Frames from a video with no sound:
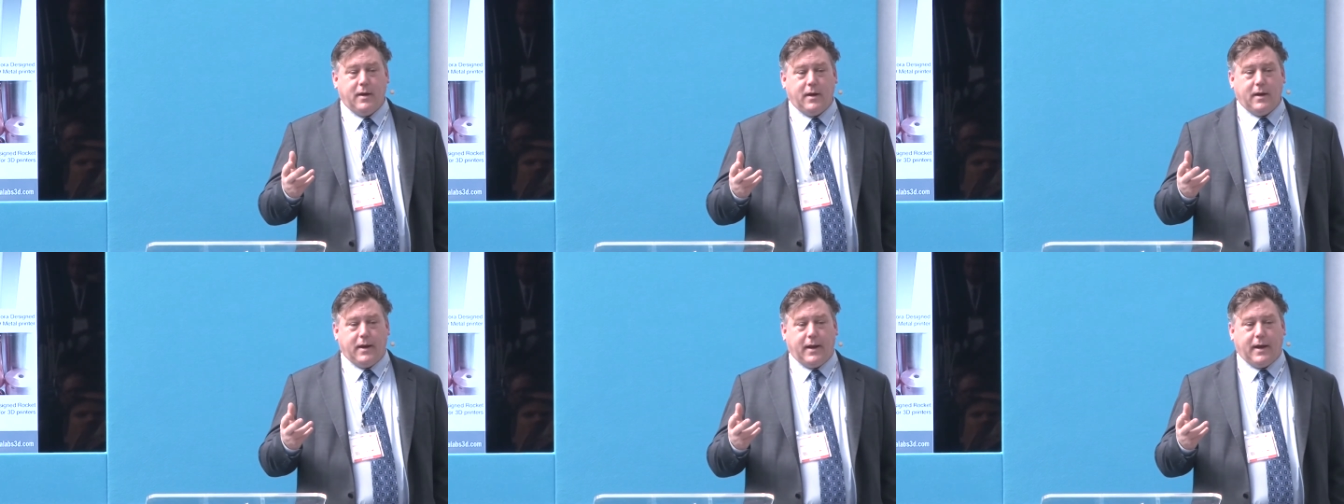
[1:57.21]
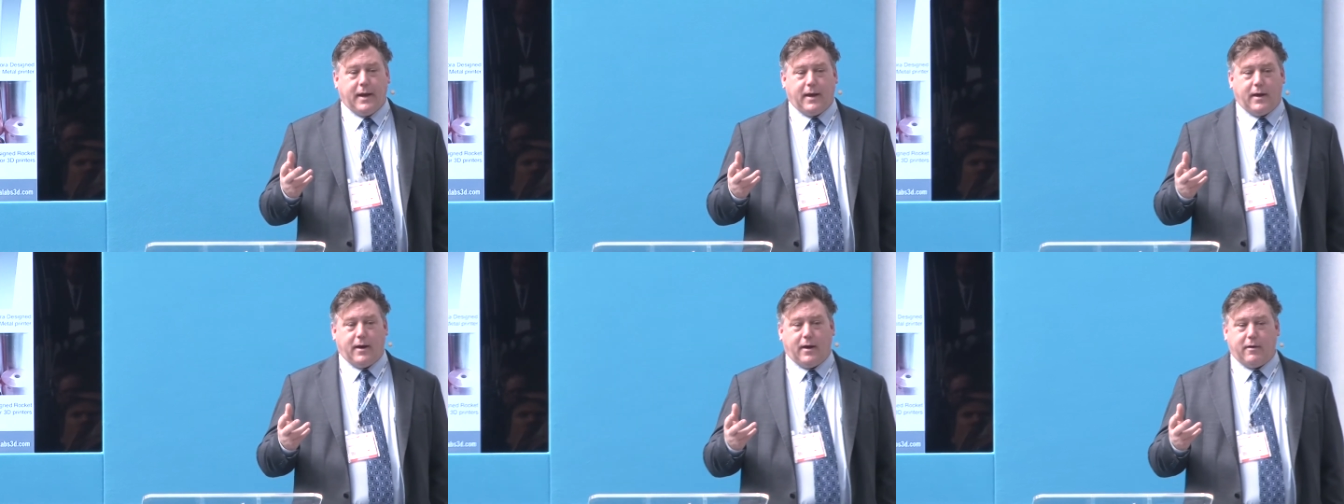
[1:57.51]

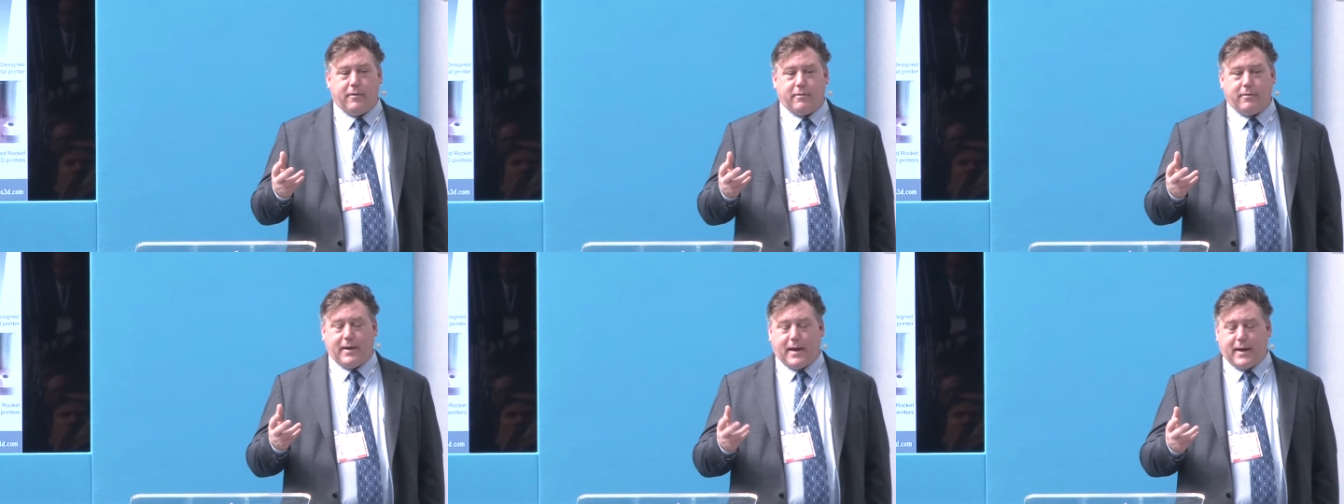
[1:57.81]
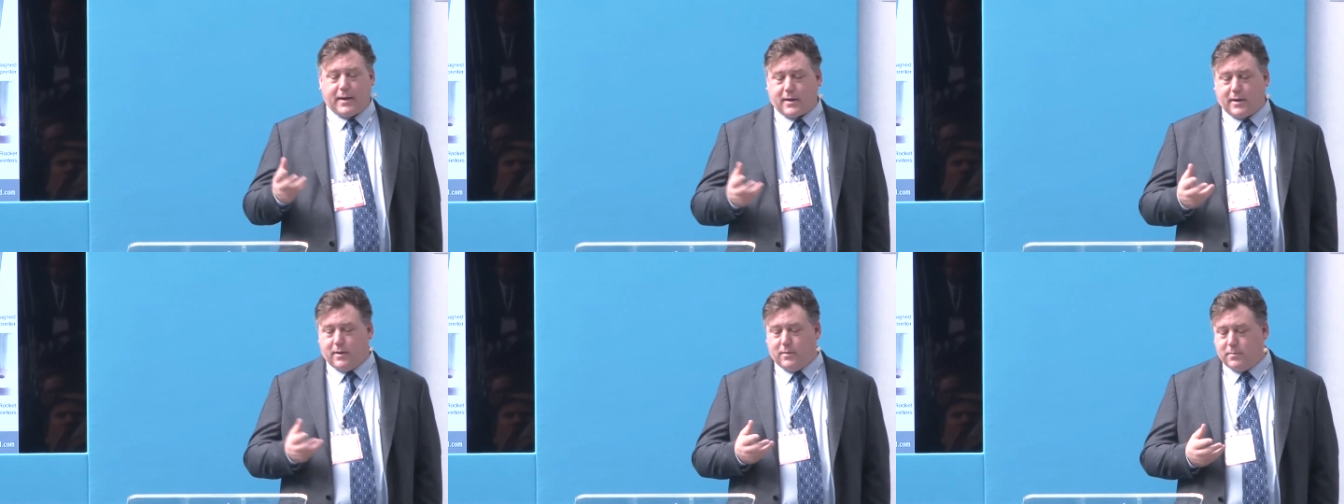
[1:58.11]
Now
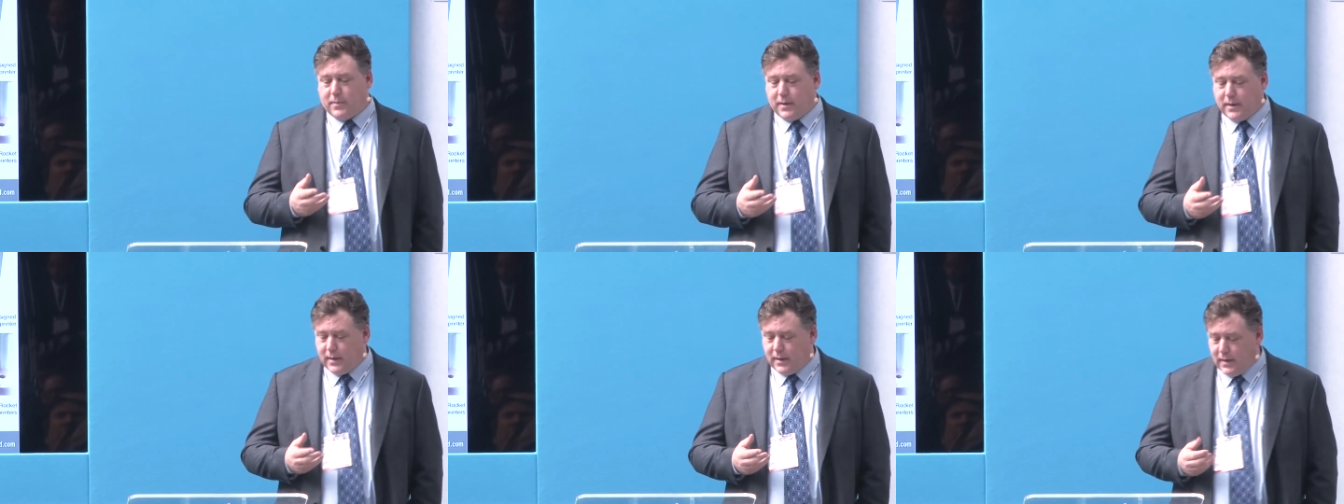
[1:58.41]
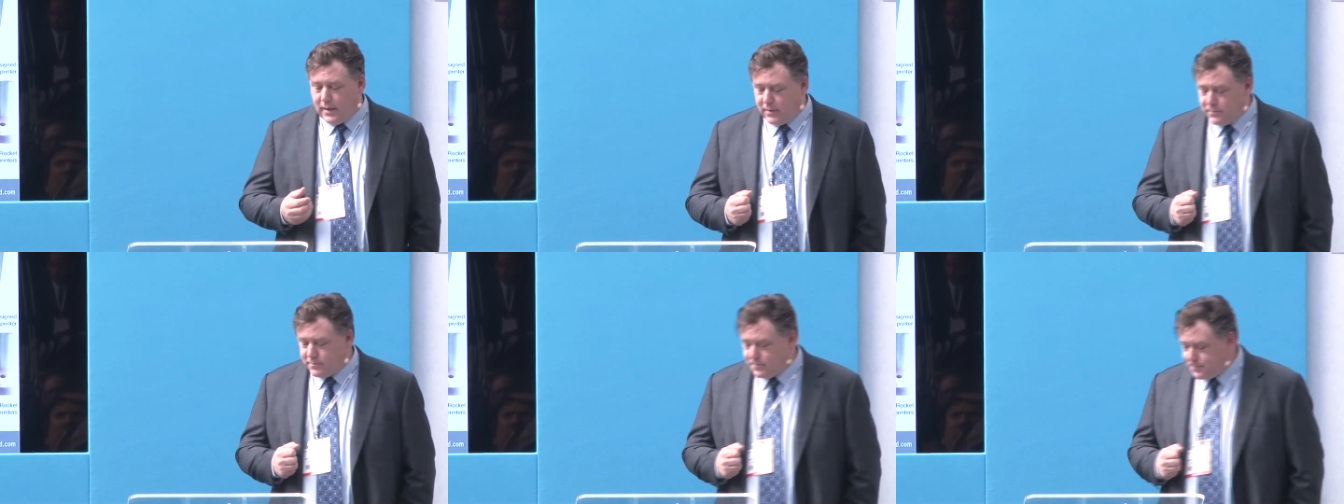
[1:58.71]
that can
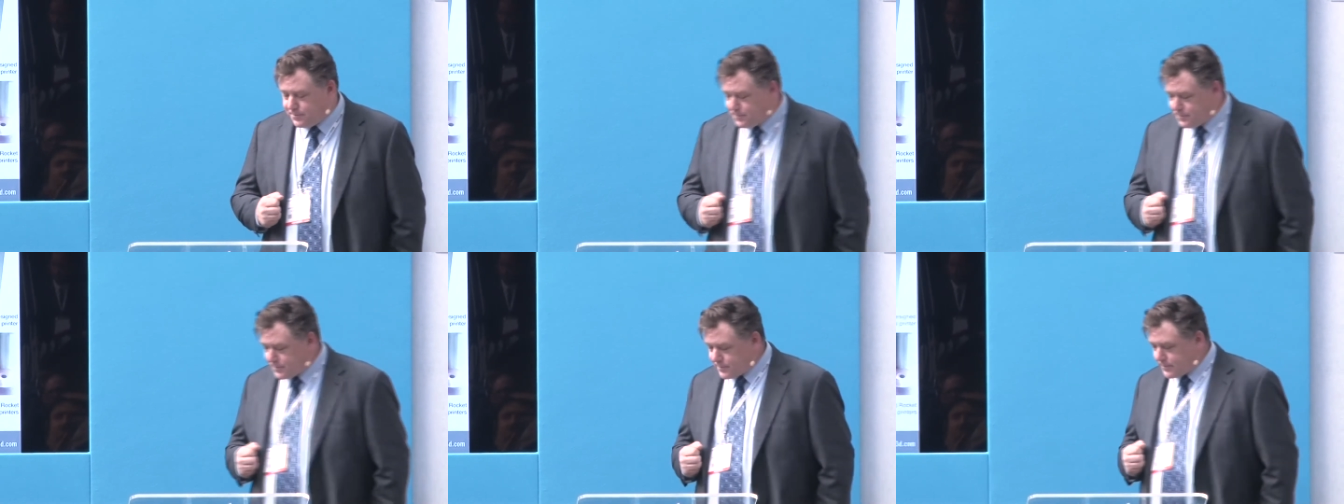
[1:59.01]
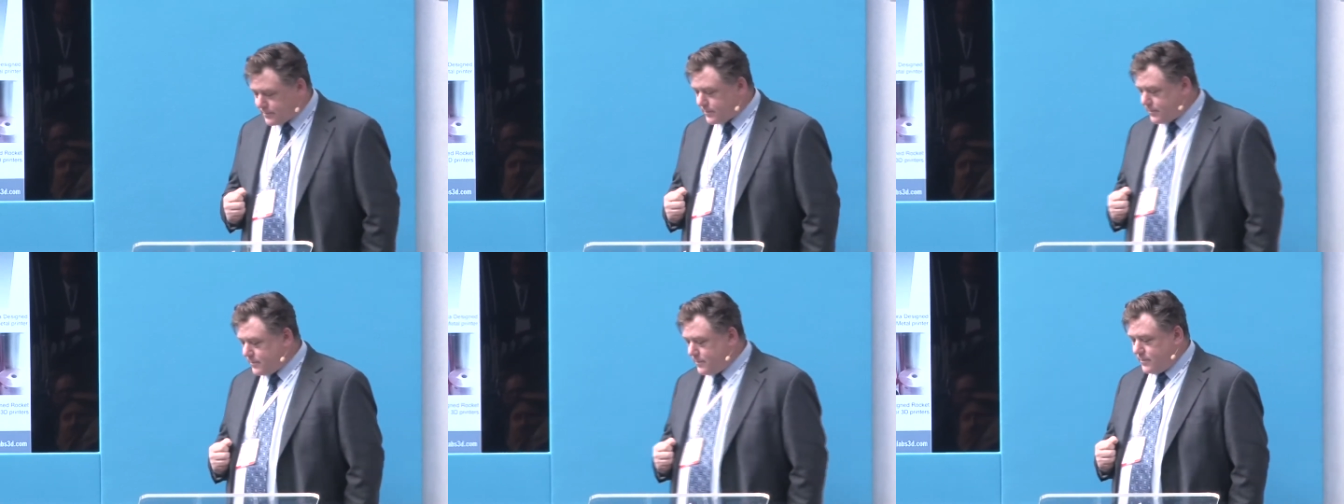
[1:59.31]
be
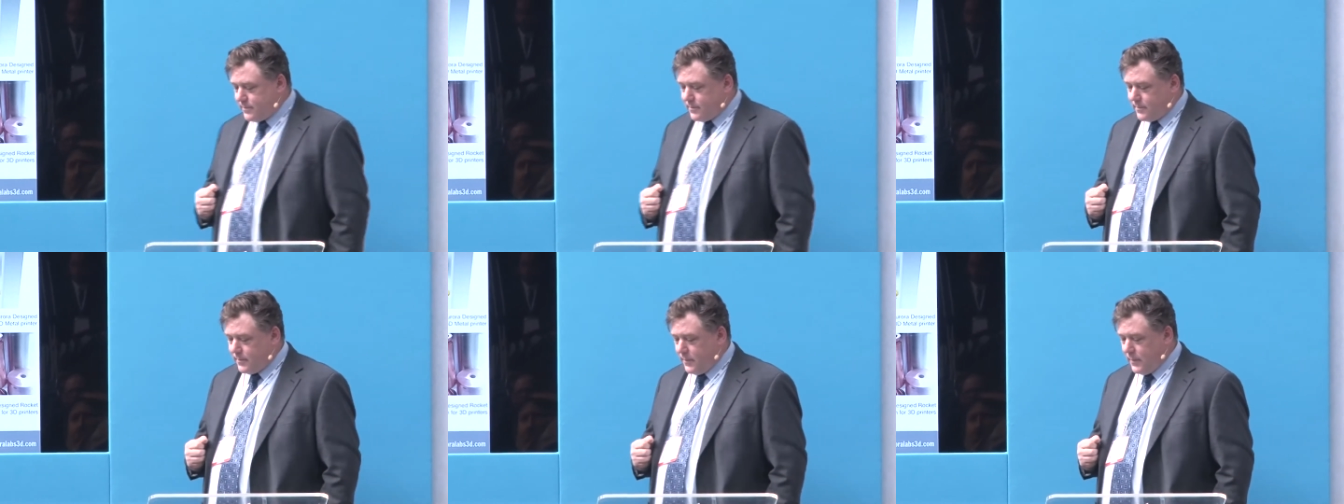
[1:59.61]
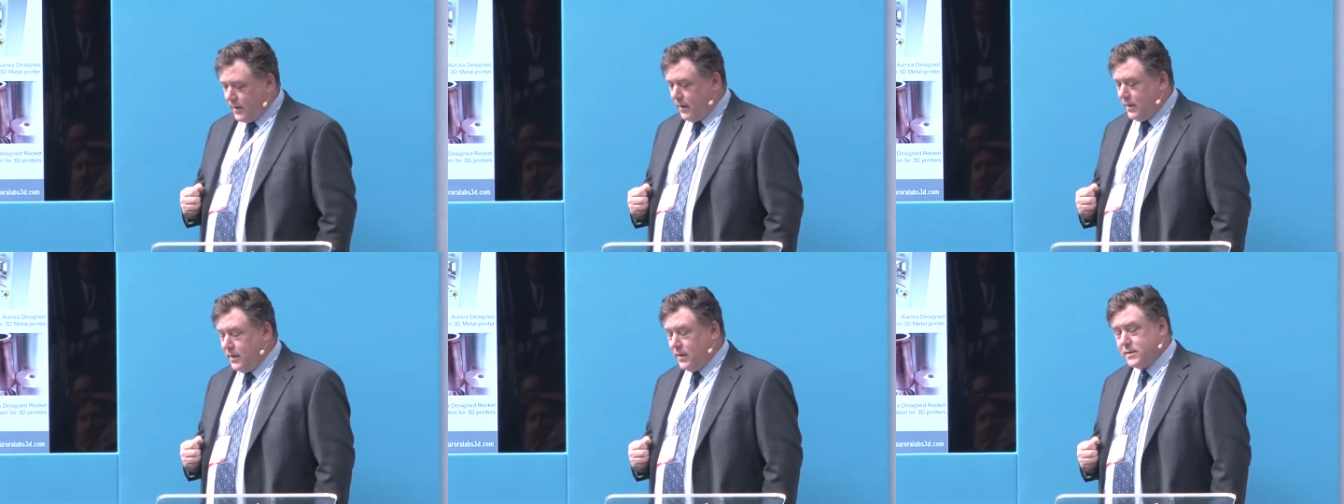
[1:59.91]

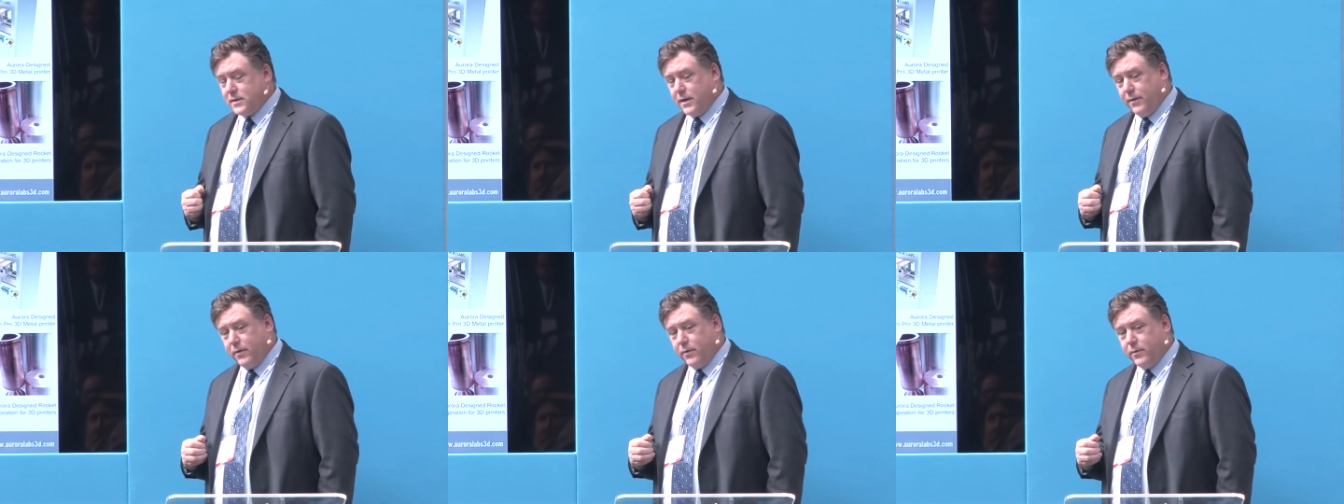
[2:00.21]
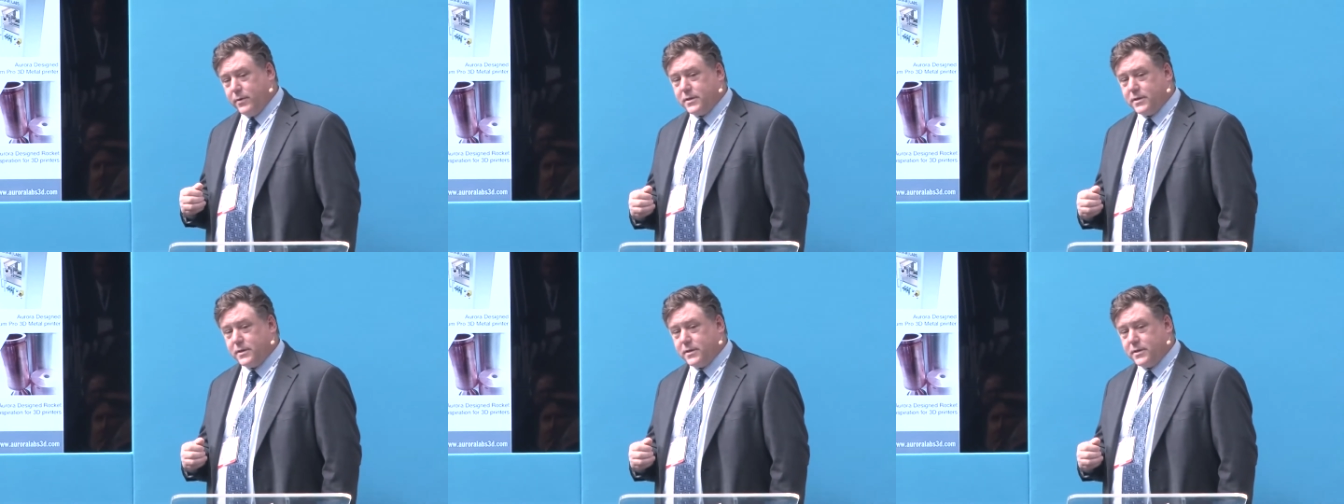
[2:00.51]
something